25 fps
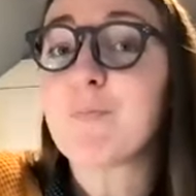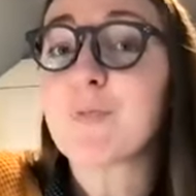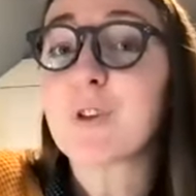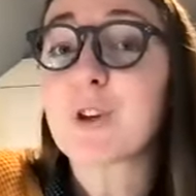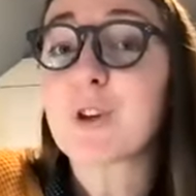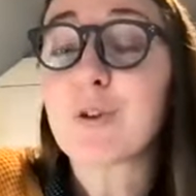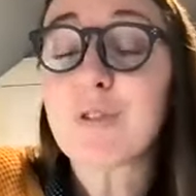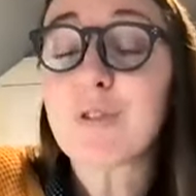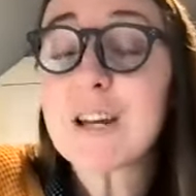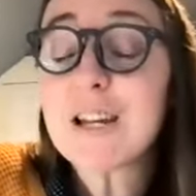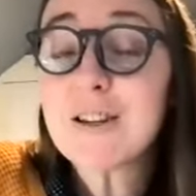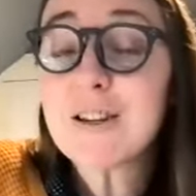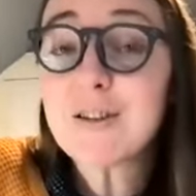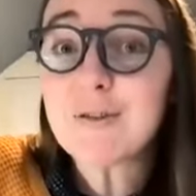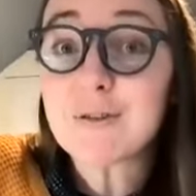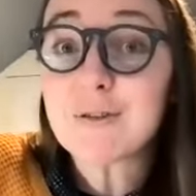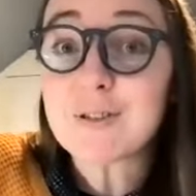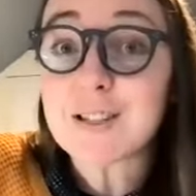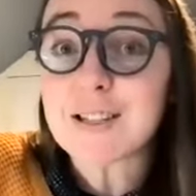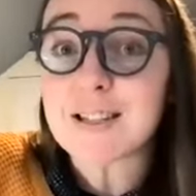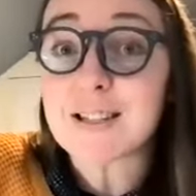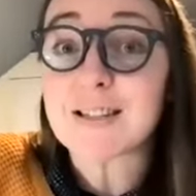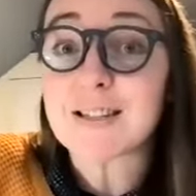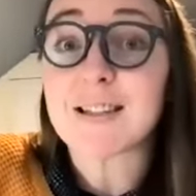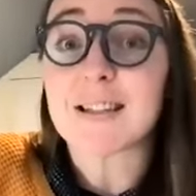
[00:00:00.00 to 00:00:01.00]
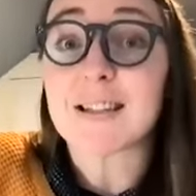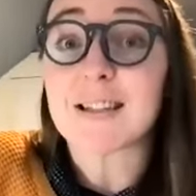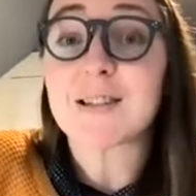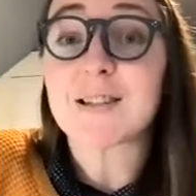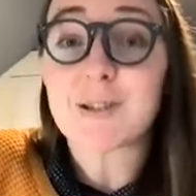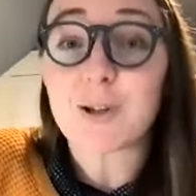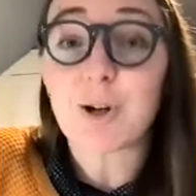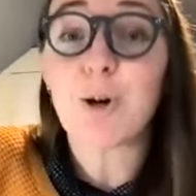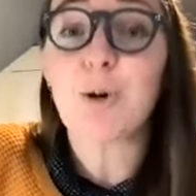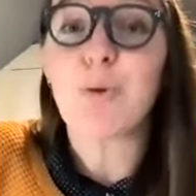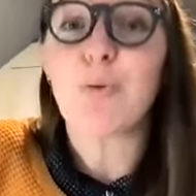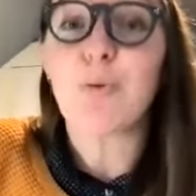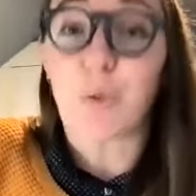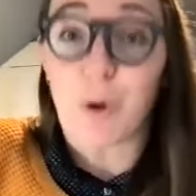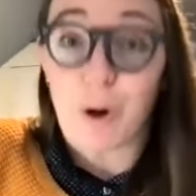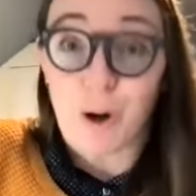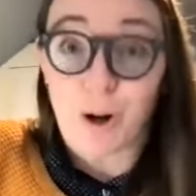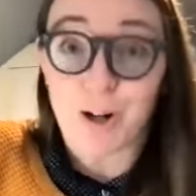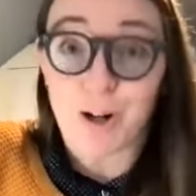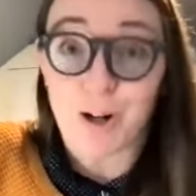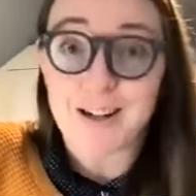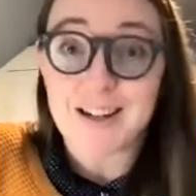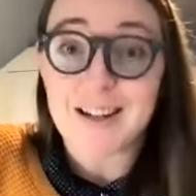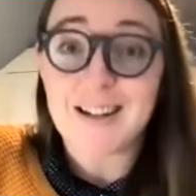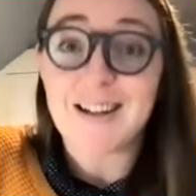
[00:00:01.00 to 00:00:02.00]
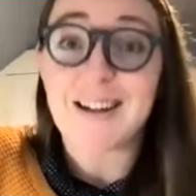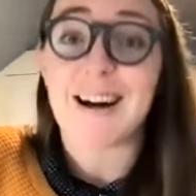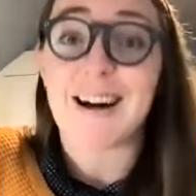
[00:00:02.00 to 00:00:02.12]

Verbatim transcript: the great news is they still work.